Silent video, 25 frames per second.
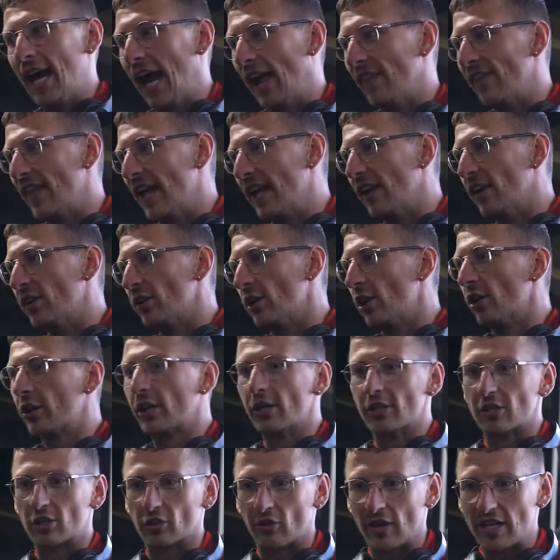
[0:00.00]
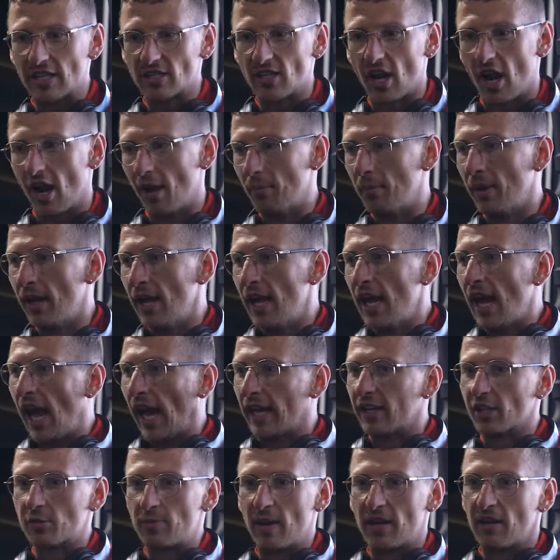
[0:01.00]
And then you look at your screen time and
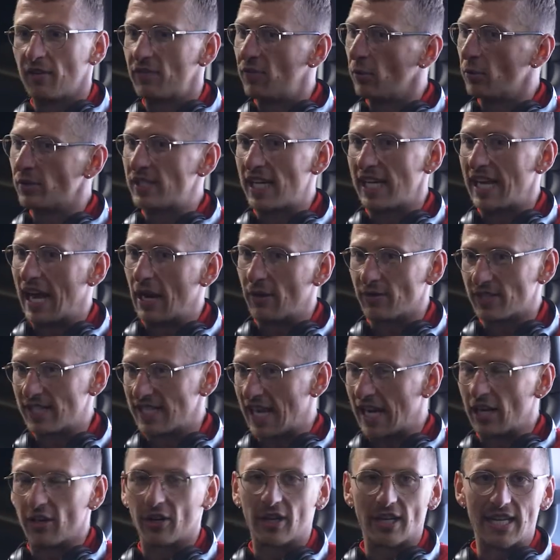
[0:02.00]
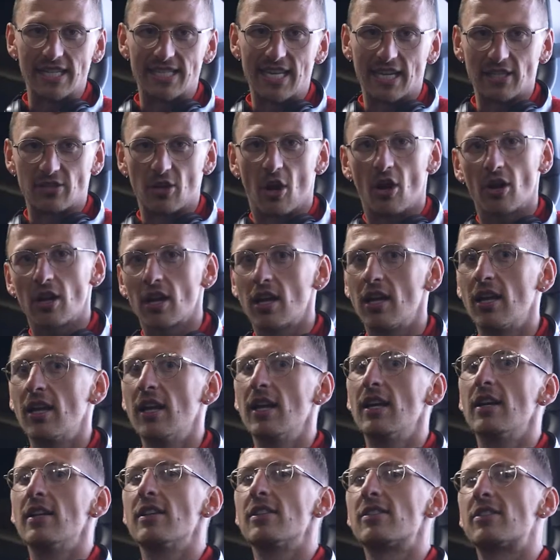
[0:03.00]
you're spending 14 hours a day looking at TikTok.
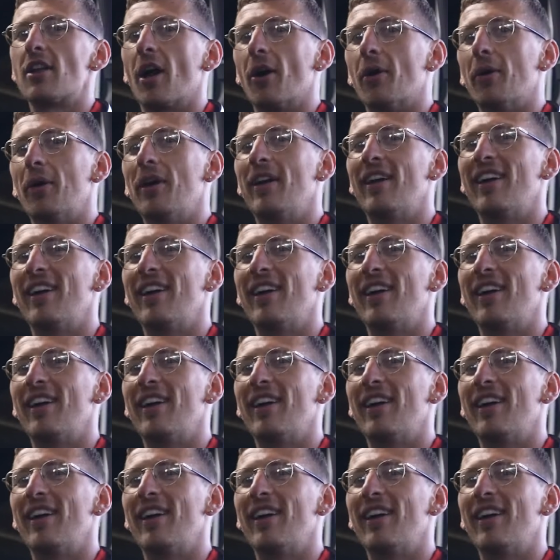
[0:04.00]
So